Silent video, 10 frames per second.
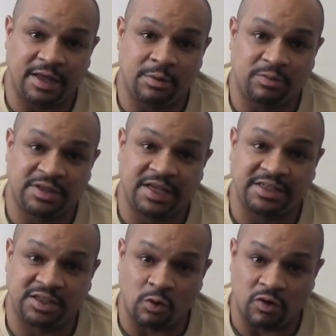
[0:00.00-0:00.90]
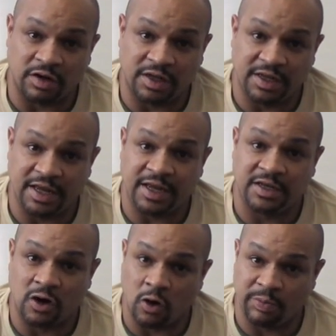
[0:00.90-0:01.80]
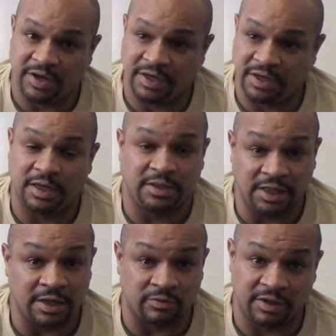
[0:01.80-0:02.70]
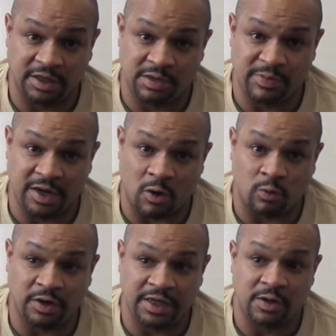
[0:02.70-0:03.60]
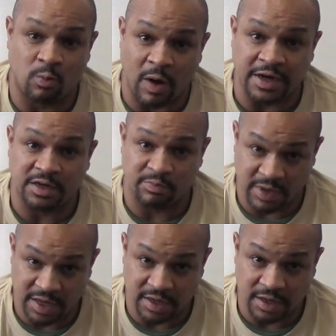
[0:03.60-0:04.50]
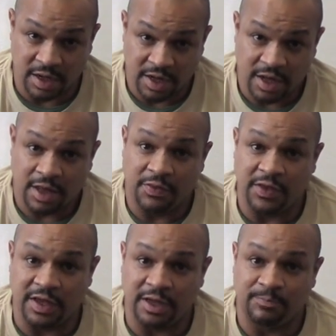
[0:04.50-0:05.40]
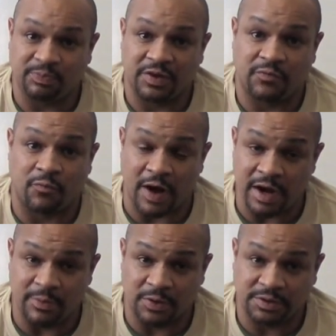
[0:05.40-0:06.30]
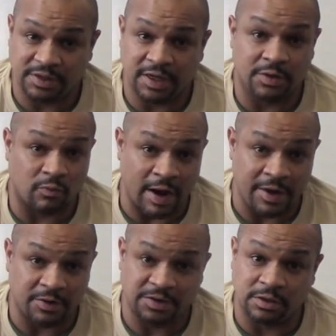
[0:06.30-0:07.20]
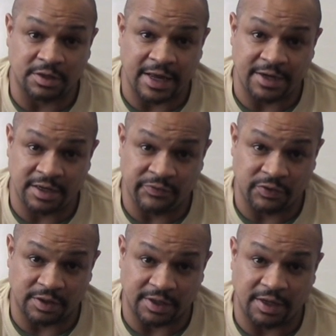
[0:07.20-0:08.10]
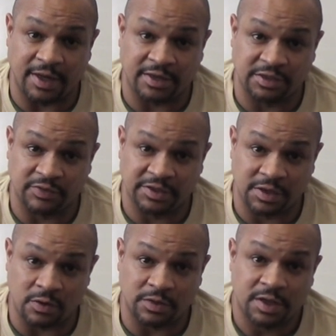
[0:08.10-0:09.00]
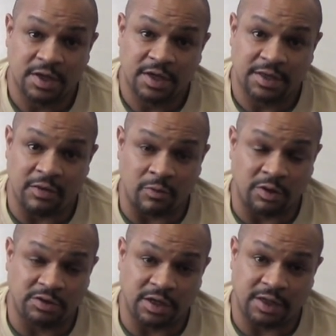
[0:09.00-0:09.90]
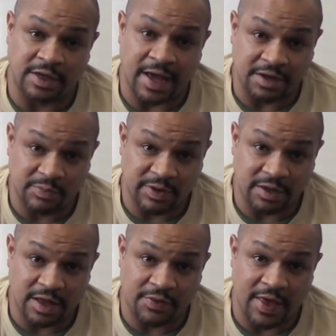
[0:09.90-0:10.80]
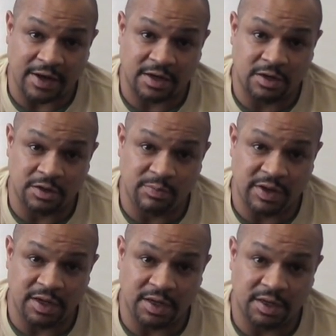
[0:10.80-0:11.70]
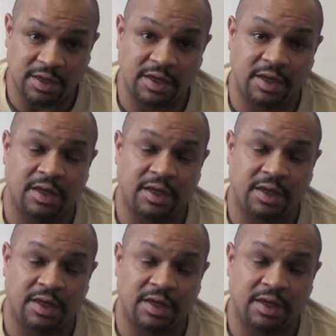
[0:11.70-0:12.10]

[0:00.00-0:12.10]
it was historically interpreted literally to mean only white men, the framers and the writers looked at it differently. And as a result, they wrote a document that could be